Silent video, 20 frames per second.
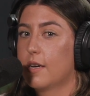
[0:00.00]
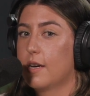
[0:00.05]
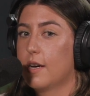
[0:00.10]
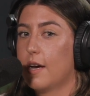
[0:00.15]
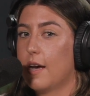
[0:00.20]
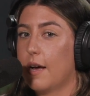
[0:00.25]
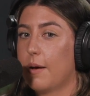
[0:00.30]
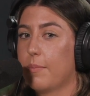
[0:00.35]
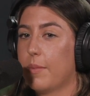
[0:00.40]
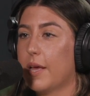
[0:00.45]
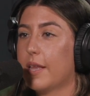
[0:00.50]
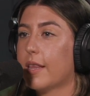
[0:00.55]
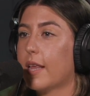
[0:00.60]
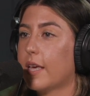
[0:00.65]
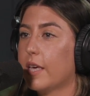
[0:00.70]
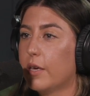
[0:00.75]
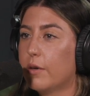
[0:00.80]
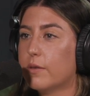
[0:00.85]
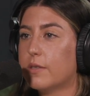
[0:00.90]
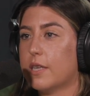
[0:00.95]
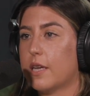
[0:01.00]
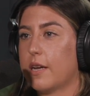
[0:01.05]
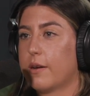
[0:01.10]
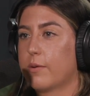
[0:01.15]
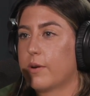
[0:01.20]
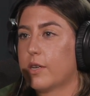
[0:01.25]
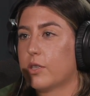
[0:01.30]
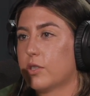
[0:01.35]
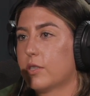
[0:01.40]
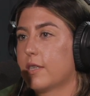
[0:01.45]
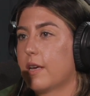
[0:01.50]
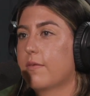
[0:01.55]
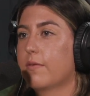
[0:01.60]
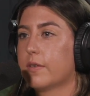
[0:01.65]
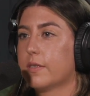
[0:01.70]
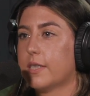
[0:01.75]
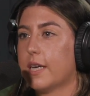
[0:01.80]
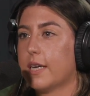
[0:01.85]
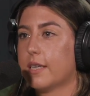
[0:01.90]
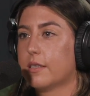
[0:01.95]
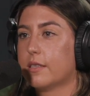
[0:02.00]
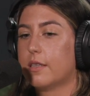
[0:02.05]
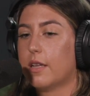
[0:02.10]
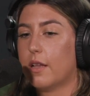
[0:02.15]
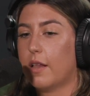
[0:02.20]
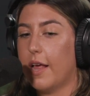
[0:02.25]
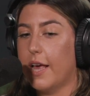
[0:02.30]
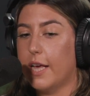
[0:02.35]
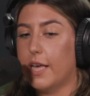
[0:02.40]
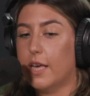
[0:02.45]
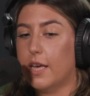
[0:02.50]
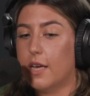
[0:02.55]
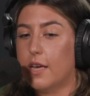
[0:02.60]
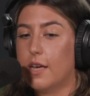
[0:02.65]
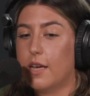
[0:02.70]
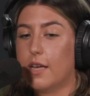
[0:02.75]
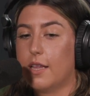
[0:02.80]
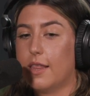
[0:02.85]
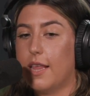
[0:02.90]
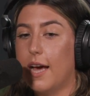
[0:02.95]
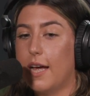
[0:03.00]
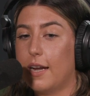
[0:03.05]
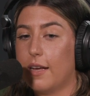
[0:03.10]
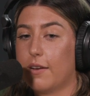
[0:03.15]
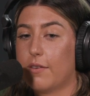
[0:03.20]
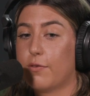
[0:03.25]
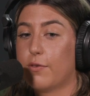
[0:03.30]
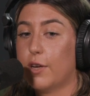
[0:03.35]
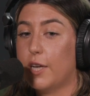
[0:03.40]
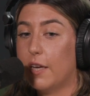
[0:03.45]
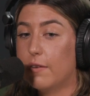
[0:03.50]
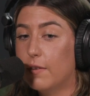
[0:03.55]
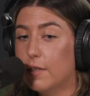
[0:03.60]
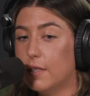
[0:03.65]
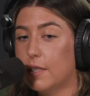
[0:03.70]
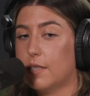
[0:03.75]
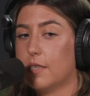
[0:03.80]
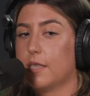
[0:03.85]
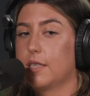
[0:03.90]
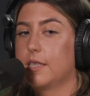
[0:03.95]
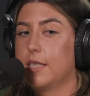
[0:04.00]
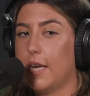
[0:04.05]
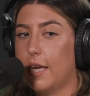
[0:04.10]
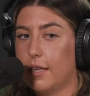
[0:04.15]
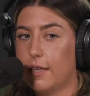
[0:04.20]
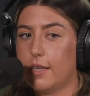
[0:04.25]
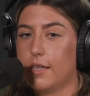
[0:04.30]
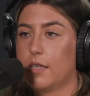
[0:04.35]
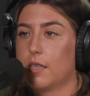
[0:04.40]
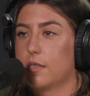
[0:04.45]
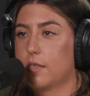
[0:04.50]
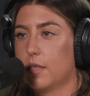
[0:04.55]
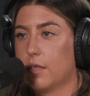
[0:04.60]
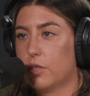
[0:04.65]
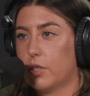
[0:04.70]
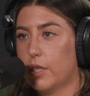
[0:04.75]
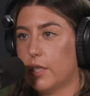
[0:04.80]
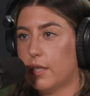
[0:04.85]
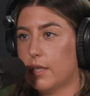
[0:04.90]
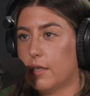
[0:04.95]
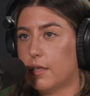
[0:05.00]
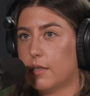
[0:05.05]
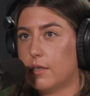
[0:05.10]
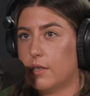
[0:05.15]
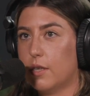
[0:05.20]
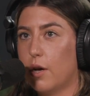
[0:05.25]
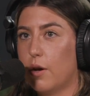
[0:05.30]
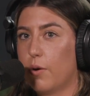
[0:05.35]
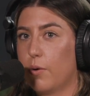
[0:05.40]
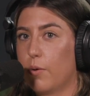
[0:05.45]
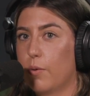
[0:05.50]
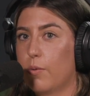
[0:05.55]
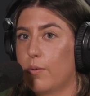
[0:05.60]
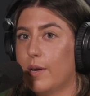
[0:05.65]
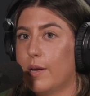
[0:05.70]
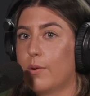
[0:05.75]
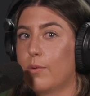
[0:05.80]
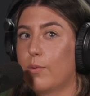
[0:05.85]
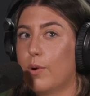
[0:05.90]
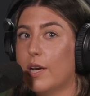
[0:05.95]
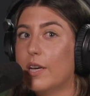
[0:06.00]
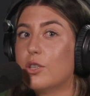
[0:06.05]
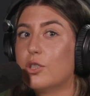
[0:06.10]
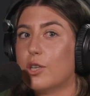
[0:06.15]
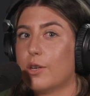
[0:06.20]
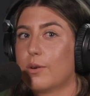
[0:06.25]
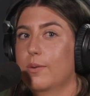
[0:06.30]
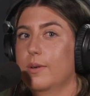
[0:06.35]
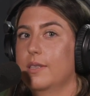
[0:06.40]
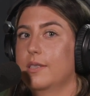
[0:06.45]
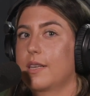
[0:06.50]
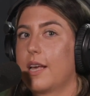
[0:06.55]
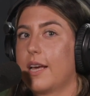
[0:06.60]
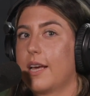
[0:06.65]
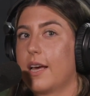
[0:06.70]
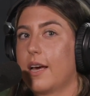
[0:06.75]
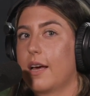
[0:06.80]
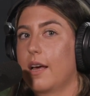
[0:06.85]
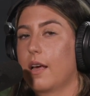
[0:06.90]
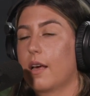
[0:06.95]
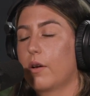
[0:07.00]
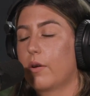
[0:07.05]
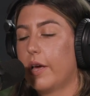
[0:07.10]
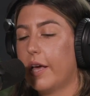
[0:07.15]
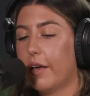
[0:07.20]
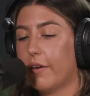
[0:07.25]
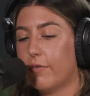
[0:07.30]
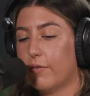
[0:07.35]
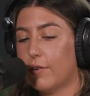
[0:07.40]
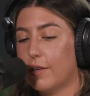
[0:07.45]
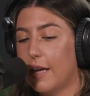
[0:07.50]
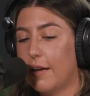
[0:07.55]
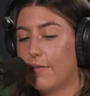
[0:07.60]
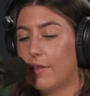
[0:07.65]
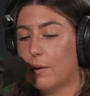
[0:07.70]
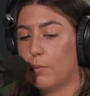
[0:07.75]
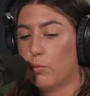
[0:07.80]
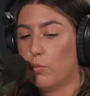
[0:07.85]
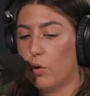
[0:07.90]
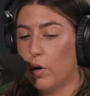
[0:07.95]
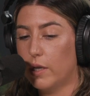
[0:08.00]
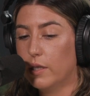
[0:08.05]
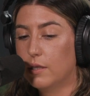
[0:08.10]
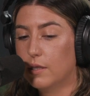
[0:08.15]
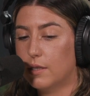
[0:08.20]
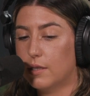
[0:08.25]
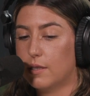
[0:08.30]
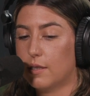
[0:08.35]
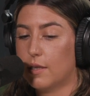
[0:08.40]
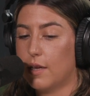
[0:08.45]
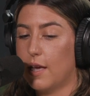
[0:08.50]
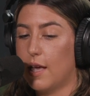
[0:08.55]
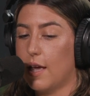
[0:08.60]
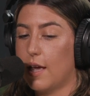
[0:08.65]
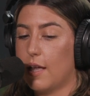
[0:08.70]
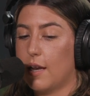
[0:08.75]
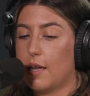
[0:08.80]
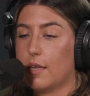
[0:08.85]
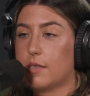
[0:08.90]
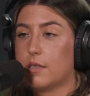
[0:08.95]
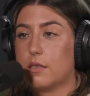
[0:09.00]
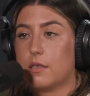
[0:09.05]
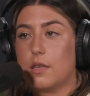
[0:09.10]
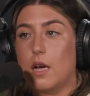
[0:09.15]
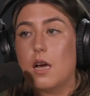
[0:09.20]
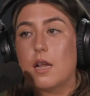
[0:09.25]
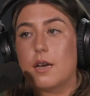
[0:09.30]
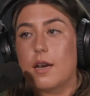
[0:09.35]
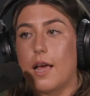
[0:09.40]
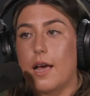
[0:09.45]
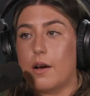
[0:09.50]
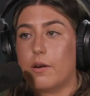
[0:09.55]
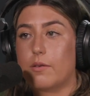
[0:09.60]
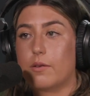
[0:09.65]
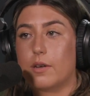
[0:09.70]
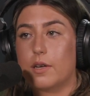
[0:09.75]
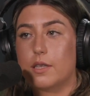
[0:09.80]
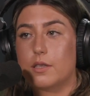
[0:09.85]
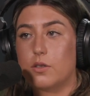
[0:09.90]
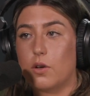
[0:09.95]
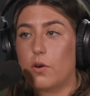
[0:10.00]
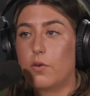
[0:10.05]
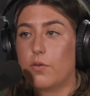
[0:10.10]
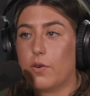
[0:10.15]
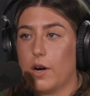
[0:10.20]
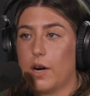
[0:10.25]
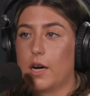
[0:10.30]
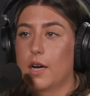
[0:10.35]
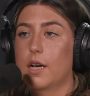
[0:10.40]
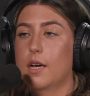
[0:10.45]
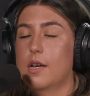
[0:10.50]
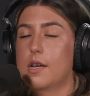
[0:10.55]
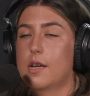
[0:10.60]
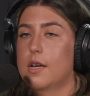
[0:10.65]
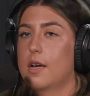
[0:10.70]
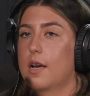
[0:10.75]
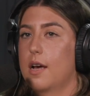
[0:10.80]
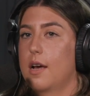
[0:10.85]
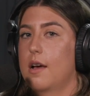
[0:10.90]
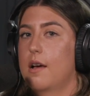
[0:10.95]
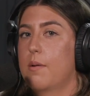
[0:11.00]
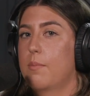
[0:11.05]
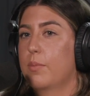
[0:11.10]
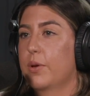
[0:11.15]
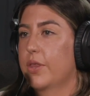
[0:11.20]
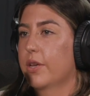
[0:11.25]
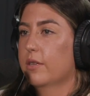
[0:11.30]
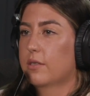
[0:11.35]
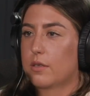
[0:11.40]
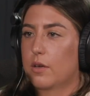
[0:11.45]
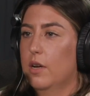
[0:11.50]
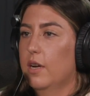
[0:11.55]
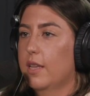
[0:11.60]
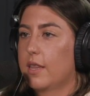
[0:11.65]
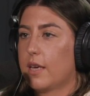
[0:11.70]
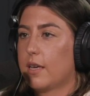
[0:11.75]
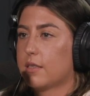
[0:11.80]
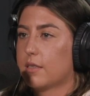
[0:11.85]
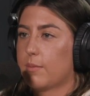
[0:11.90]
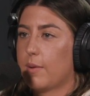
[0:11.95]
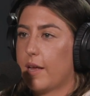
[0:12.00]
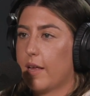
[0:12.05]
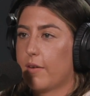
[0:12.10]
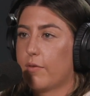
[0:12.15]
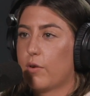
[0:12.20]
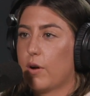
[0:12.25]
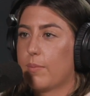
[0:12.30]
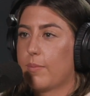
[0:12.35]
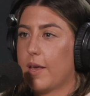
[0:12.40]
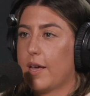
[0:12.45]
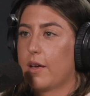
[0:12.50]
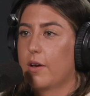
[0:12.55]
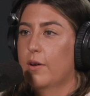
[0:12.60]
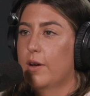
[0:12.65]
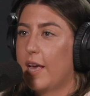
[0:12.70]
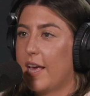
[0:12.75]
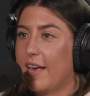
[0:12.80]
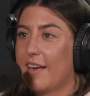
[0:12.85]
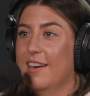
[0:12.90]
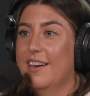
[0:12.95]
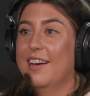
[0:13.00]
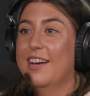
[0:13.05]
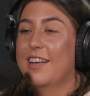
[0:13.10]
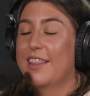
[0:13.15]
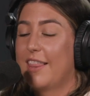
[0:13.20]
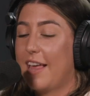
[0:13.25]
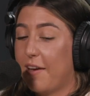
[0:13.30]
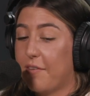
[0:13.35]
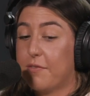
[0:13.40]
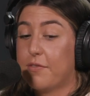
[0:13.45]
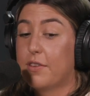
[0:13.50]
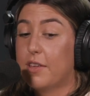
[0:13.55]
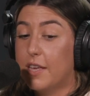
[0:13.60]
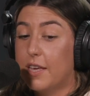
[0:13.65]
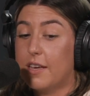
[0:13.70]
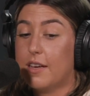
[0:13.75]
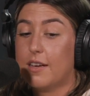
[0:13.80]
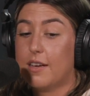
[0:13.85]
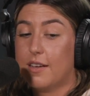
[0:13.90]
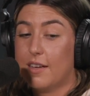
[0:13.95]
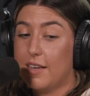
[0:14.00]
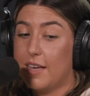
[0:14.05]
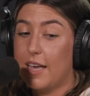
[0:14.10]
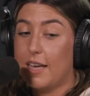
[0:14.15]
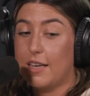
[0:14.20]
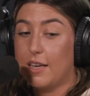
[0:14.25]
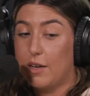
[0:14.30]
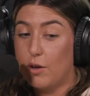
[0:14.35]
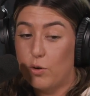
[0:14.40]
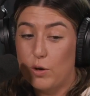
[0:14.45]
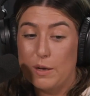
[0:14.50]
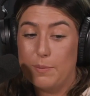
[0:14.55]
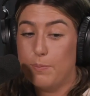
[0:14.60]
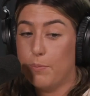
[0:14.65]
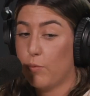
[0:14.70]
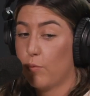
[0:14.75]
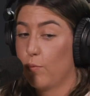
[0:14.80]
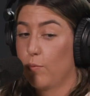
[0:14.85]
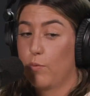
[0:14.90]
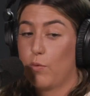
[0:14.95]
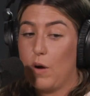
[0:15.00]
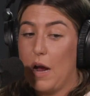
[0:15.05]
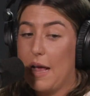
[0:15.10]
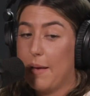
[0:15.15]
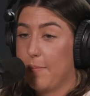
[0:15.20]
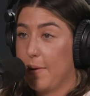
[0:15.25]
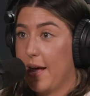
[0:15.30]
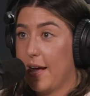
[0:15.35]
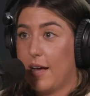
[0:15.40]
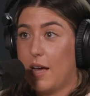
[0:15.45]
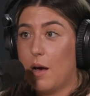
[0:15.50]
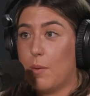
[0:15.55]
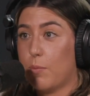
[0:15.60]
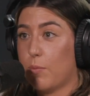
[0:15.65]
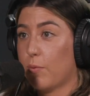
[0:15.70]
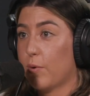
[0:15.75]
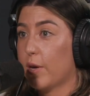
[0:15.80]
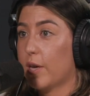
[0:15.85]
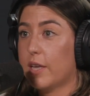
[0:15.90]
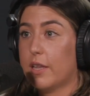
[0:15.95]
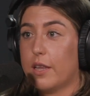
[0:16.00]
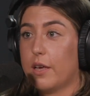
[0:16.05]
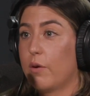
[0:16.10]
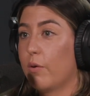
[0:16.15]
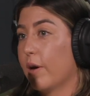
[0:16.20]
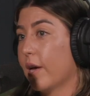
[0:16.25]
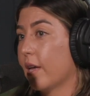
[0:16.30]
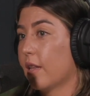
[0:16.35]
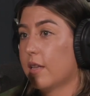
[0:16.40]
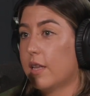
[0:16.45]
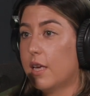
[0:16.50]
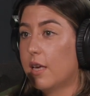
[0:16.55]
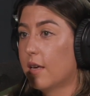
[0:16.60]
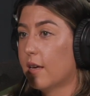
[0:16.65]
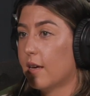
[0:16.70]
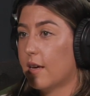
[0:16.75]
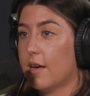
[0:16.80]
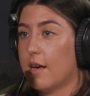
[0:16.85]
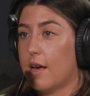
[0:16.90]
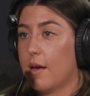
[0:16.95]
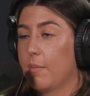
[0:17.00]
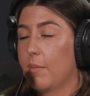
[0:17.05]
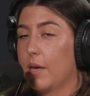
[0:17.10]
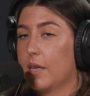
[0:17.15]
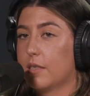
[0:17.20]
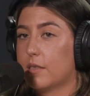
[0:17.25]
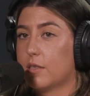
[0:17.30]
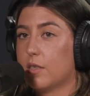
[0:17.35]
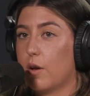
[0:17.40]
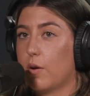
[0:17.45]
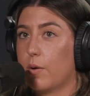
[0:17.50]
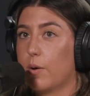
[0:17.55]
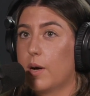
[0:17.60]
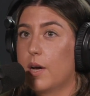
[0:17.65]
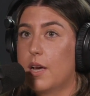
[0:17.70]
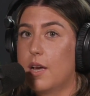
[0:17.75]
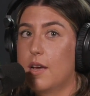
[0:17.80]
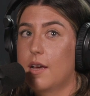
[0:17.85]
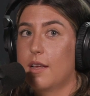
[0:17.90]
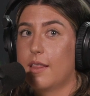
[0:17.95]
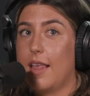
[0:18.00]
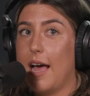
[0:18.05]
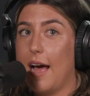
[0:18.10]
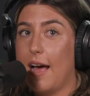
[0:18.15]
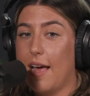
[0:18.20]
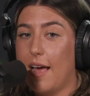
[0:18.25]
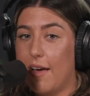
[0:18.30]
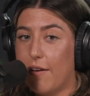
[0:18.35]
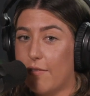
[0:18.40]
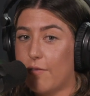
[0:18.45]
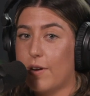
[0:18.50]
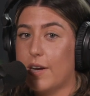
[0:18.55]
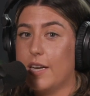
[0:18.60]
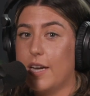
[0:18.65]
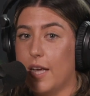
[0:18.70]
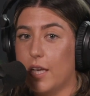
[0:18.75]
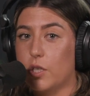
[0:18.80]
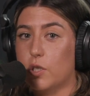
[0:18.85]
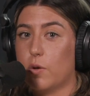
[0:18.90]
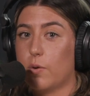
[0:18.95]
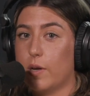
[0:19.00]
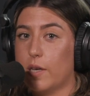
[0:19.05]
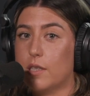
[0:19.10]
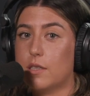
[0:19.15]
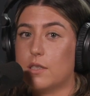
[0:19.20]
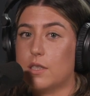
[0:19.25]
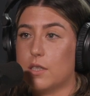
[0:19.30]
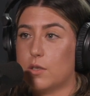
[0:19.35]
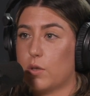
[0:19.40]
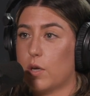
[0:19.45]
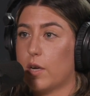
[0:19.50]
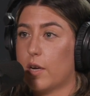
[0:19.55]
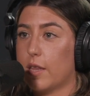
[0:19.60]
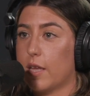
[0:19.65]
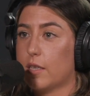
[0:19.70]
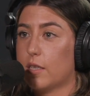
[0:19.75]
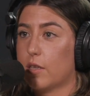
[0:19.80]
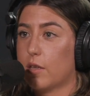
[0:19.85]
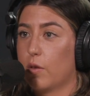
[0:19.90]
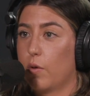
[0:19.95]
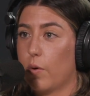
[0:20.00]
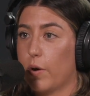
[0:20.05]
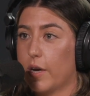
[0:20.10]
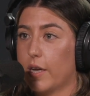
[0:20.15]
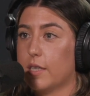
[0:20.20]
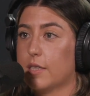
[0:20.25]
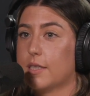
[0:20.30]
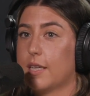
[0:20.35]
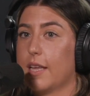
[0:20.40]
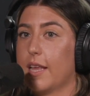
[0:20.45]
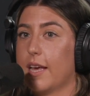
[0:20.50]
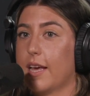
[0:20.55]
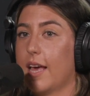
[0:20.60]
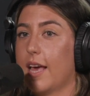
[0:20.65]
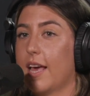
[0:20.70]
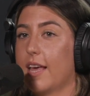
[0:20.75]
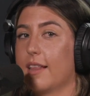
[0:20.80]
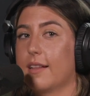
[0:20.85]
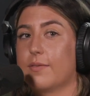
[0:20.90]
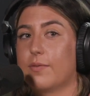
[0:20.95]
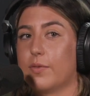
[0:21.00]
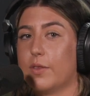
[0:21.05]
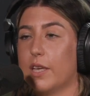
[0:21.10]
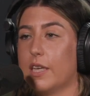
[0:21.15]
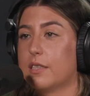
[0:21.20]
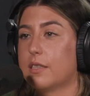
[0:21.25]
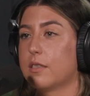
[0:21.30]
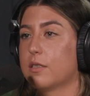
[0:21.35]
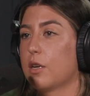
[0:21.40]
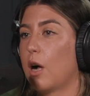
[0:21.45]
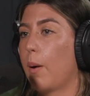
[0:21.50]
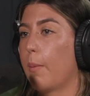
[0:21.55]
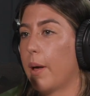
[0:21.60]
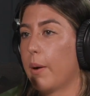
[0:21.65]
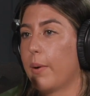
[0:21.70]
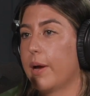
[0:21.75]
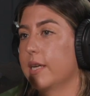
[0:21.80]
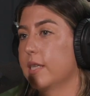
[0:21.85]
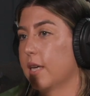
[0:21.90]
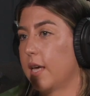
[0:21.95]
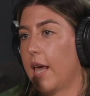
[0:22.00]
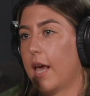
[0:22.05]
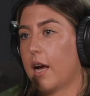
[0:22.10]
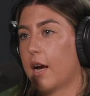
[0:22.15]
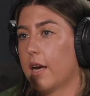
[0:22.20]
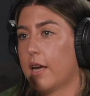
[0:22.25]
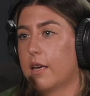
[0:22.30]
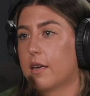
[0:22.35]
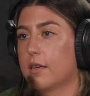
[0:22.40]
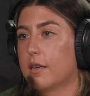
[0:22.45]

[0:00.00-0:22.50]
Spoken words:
And like you said, I want to just emphasize the like that forgiveness is a daily decision. So we wish it was like okay, I forgave them once and it's done now. It's over. But there's a lot of things in my life where I'm like, okay, that feeling can creep right back up really quickly. And so that everyday choice to surrender that to the Lord and say like, hey, this is not my weight to carry.